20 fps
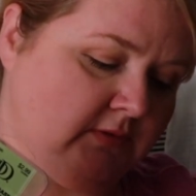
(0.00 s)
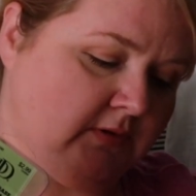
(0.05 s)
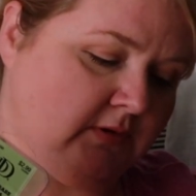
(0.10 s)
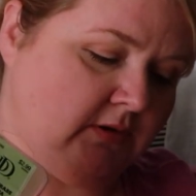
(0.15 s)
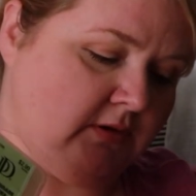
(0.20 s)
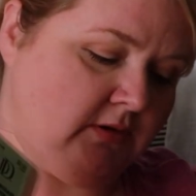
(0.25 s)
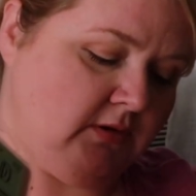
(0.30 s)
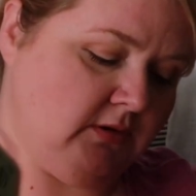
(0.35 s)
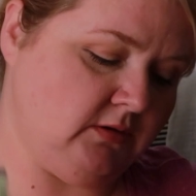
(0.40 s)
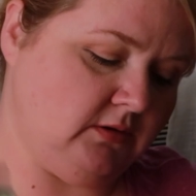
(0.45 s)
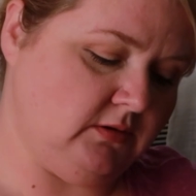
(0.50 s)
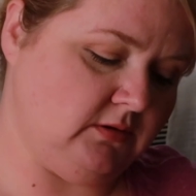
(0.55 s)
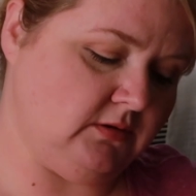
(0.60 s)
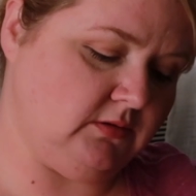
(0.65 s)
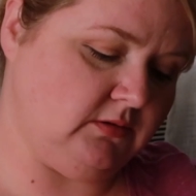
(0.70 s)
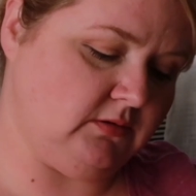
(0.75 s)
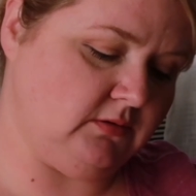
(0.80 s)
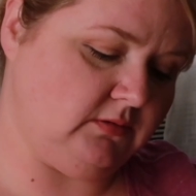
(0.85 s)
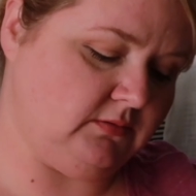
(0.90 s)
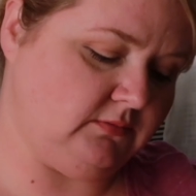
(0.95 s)

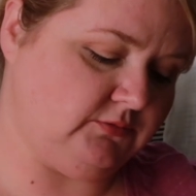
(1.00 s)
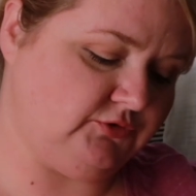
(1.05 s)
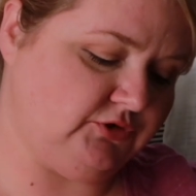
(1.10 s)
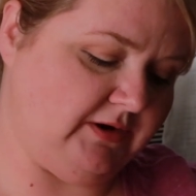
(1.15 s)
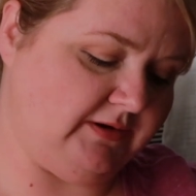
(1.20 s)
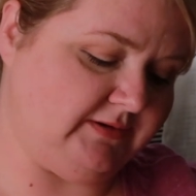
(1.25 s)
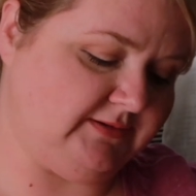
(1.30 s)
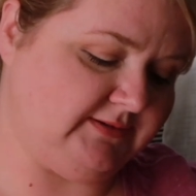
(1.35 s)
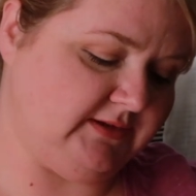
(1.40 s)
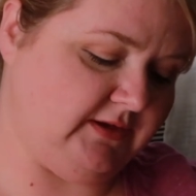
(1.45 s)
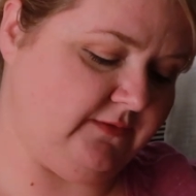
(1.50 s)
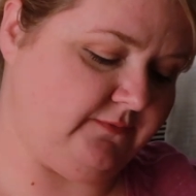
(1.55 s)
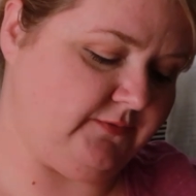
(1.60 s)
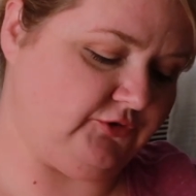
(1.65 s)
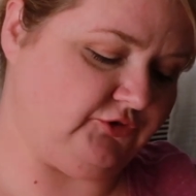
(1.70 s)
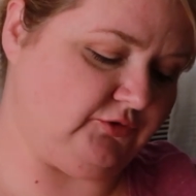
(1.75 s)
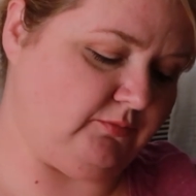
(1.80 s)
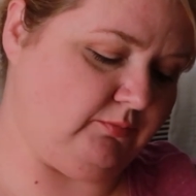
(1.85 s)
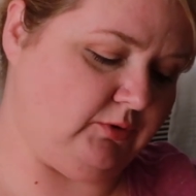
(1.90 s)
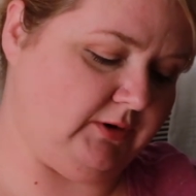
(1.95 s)
I'm trying to see if
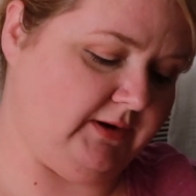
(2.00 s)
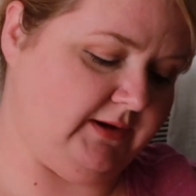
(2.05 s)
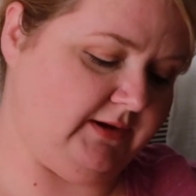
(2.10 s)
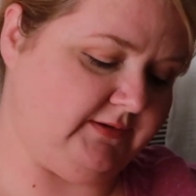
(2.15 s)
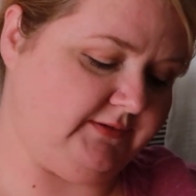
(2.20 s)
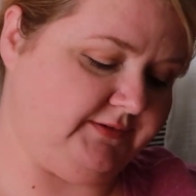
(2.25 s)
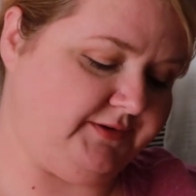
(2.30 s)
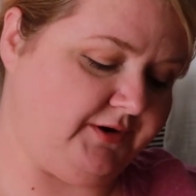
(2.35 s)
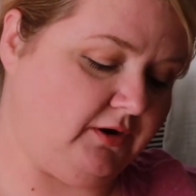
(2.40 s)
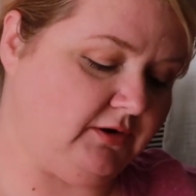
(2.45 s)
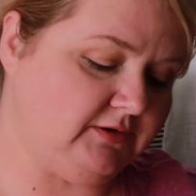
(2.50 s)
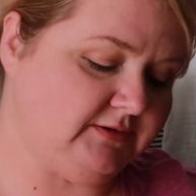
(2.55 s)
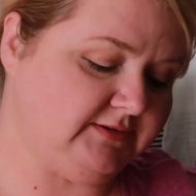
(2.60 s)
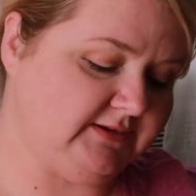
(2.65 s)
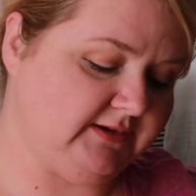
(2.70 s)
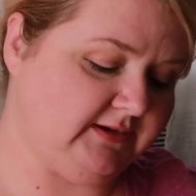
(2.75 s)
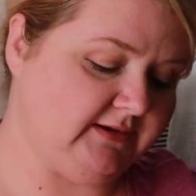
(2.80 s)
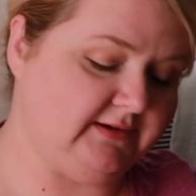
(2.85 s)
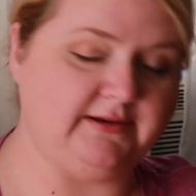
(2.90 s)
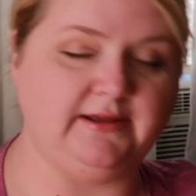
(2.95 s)
there's a brand.
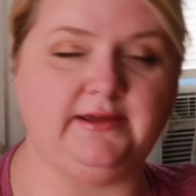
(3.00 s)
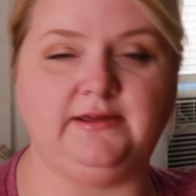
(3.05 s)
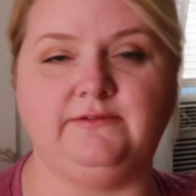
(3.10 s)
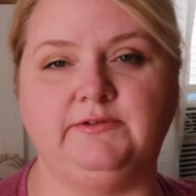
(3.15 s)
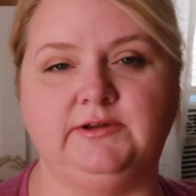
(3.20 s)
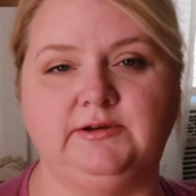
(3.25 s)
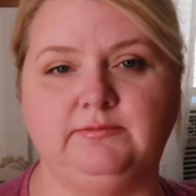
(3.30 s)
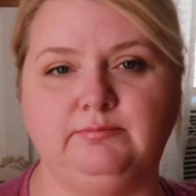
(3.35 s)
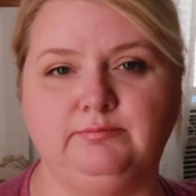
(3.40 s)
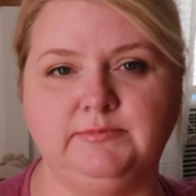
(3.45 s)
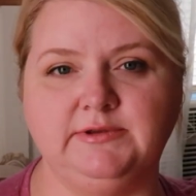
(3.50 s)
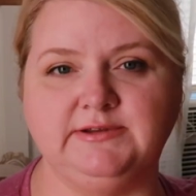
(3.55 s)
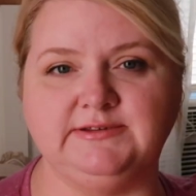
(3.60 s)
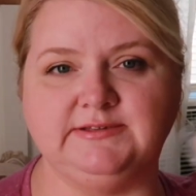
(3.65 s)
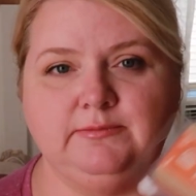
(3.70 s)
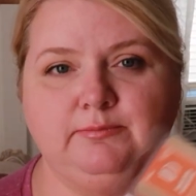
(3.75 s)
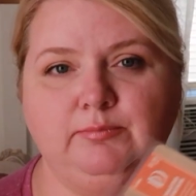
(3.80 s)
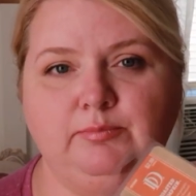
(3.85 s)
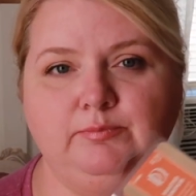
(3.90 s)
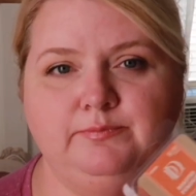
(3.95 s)
Darcy and David is
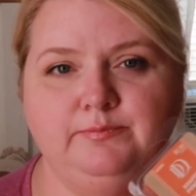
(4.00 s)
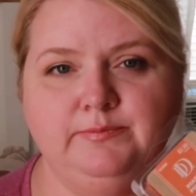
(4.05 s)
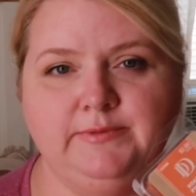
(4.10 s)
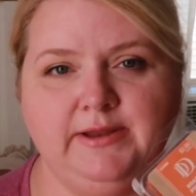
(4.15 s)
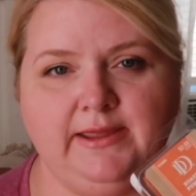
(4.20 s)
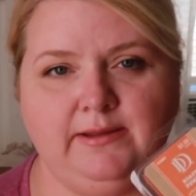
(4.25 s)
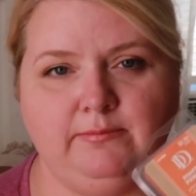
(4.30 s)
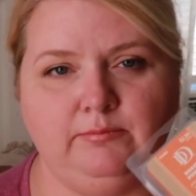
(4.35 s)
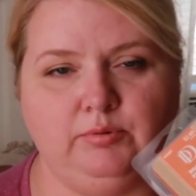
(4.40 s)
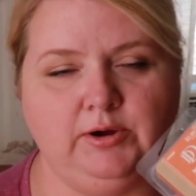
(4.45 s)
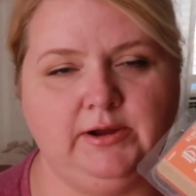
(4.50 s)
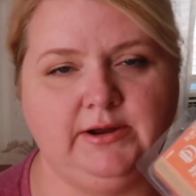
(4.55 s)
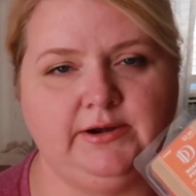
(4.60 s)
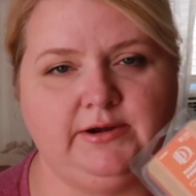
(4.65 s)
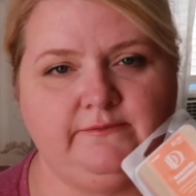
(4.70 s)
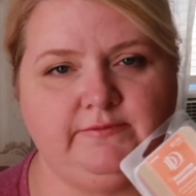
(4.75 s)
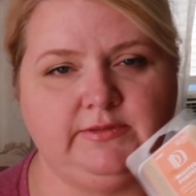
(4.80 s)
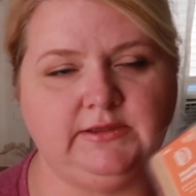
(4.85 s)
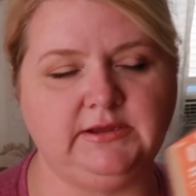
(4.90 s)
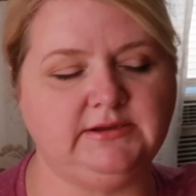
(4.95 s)
the name brand
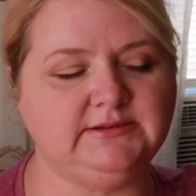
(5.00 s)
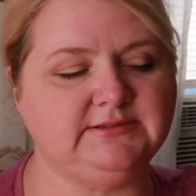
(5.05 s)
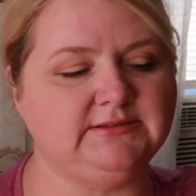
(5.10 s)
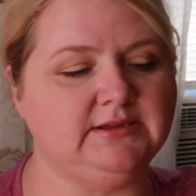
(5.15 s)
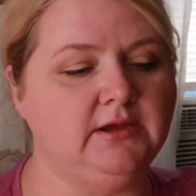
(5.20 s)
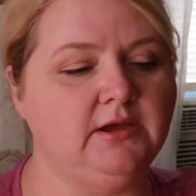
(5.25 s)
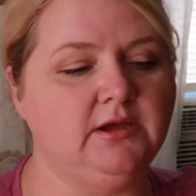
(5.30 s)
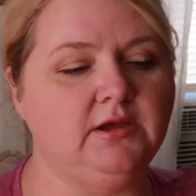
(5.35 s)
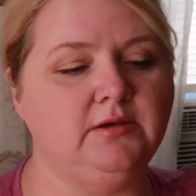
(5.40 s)
of these.